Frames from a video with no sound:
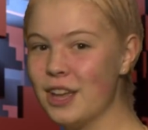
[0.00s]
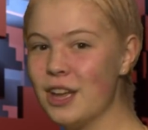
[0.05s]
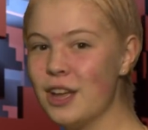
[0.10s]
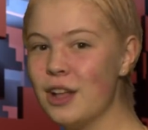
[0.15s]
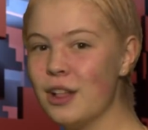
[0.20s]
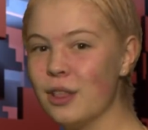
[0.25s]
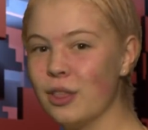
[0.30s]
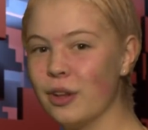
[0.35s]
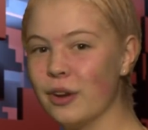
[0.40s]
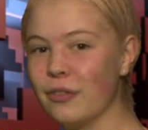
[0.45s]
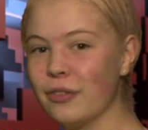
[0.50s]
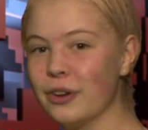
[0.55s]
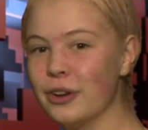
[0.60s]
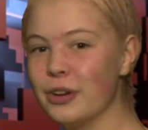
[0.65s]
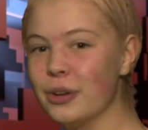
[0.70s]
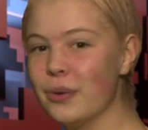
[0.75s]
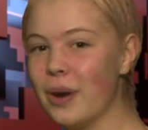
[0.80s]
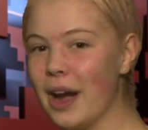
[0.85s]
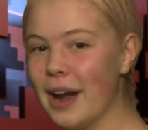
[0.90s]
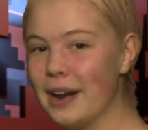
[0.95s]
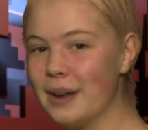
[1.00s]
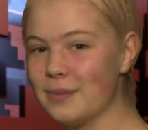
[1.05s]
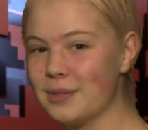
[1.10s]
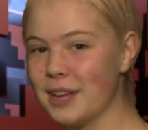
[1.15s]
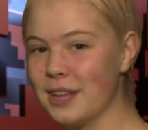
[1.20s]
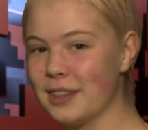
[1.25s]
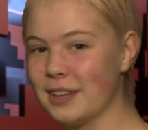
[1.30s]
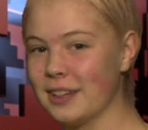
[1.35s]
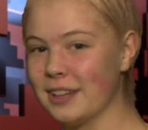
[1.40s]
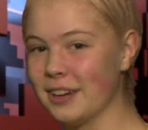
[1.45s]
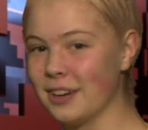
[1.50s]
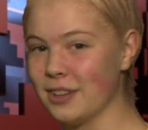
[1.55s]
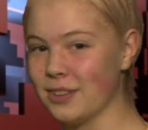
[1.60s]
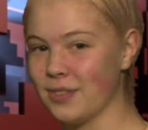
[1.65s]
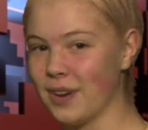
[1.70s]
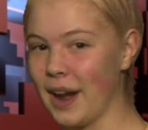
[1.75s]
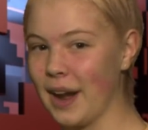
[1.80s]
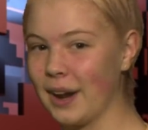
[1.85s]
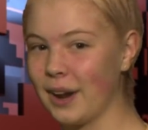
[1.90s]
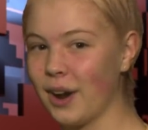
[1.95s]
Look for new items on the clearance
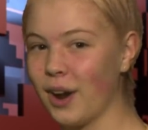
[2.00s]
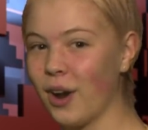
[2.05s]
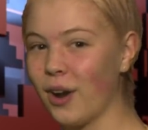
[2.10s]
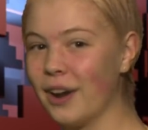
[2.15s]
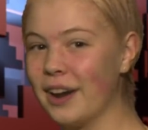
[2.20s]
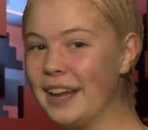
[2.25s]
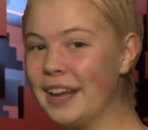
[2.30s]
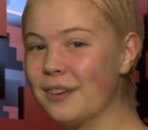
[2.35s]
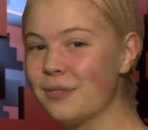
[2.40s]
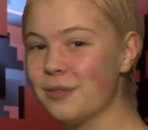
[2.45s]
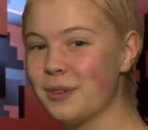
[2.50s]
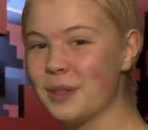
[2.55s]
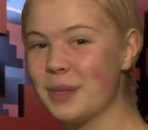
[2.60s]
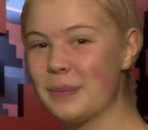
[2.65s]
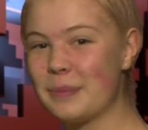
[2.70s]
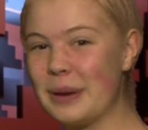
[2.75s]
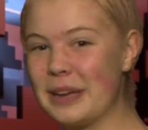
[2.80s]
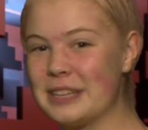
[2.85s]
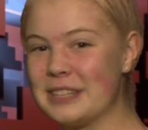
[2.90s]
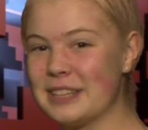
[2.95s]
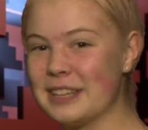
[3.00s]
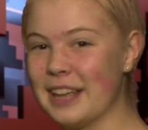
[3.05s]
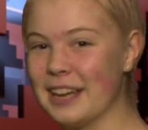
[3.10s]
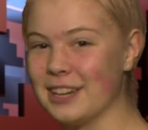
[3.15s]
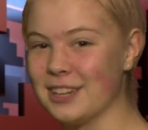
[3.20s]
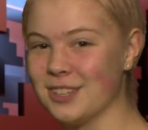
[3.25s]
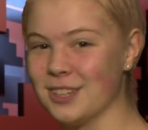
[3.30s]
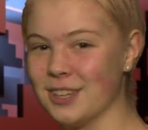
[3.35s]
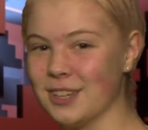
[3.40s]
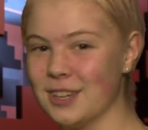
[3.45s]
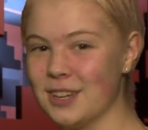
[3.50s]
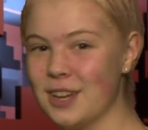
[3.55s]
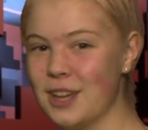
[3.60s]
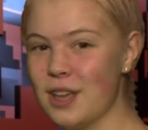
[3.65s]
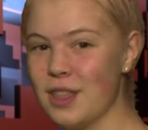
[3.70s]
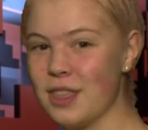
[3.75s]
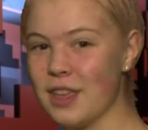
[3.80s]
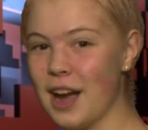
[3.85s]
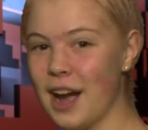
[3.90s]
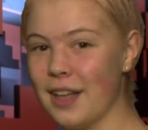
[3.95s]
rack. Hurry in for the best selection.
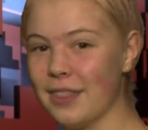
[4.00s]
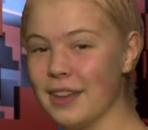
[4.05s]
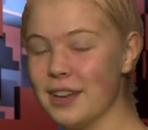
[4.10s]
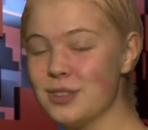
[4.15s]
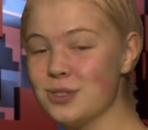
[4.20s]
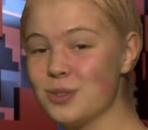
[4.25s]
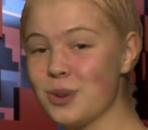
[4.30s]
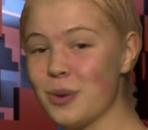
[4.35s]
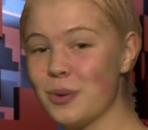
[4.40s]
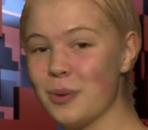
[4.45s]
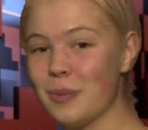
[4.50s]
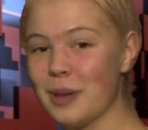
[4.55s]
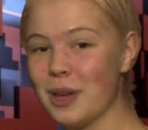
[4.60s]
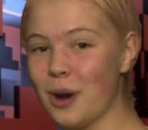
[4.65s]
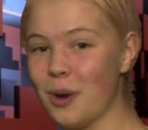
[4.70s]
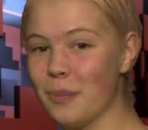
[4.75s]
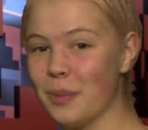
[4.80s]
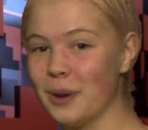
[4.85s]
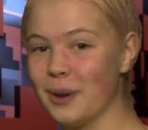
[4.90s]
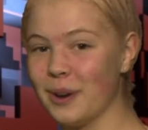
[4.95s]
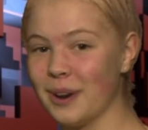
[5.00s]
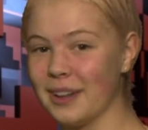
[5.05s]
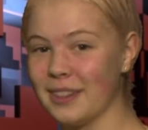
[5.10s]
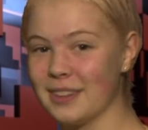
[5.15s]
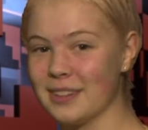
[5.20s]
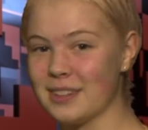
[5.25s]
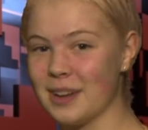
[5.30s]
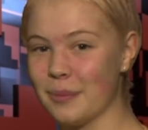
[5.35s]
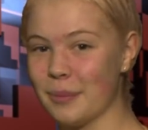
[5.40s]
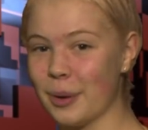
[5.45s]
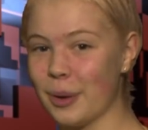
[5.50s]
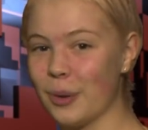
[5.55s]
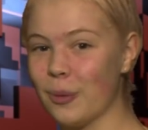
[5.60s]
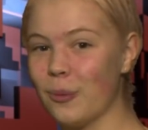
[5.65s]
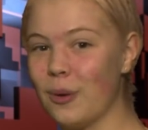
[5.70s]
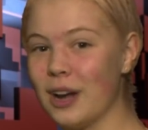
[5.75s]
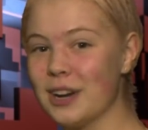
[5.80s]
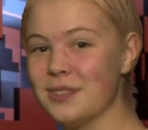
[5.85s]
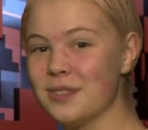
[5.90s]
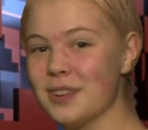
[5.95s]
The online store will be open during the summer.
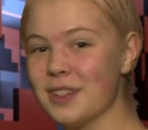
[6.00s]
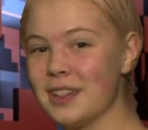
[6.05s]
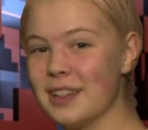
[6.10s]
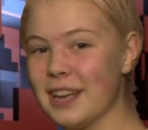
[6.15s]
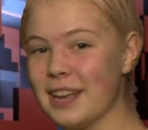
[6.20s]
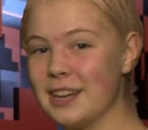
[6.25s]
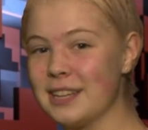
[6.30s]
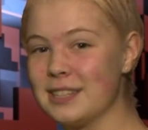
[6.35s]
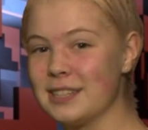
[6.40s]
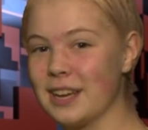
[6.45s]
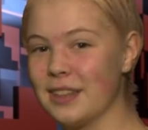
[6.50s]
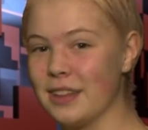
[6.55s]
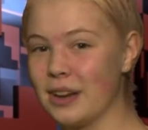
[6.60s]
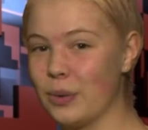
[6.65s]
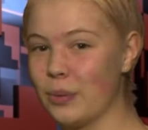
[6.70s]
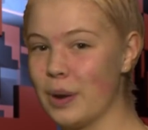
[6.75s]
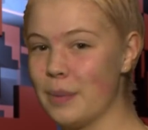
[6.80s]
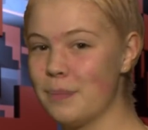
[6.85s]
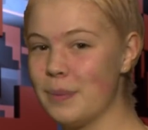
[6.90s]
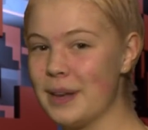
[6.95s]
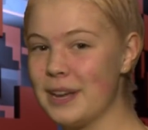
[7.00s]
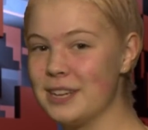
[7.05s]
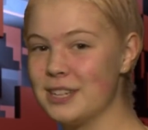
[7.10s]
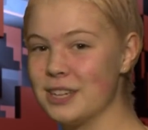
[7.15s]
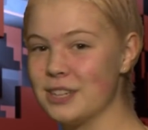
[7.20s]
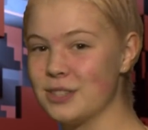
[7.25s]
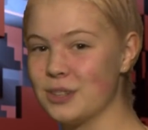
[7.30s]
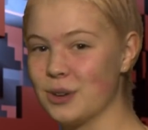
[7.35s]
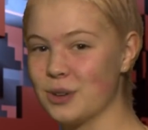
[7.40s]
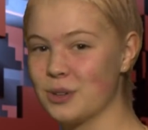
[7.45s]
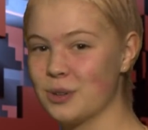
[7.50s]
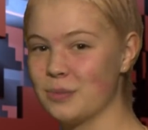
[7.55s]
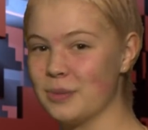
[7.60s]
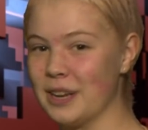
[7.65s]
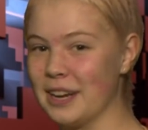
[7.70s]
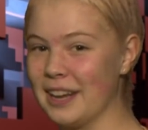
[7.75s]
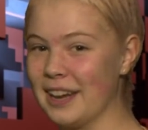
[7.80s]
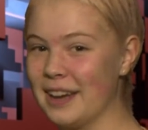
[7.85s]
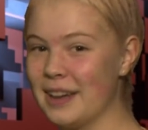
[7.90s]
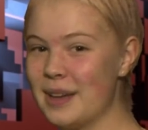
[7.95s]
Watch for the latest on their webpage and social
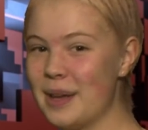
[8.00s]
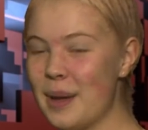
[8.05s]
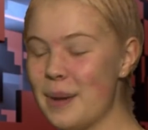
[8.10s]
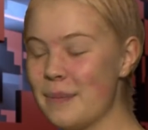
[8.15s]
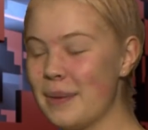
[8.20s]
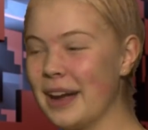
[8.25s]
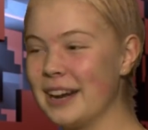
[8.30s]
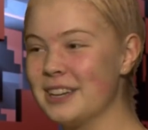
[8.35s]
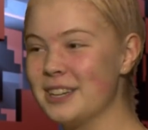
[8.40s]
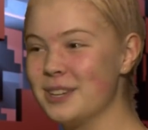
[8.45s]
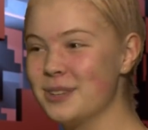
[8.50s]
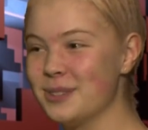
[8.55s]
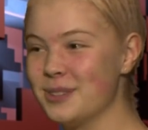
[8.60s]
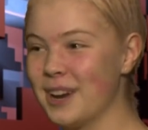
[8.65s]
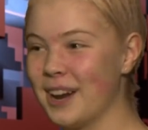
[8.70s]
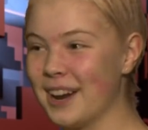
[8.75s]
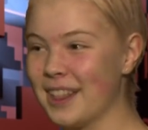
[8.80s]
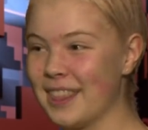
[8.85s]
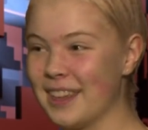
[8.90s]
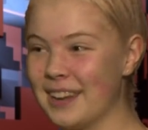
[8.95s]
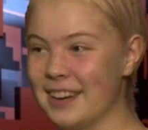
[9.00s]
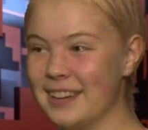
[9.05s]
media. Back to you, Jonathan.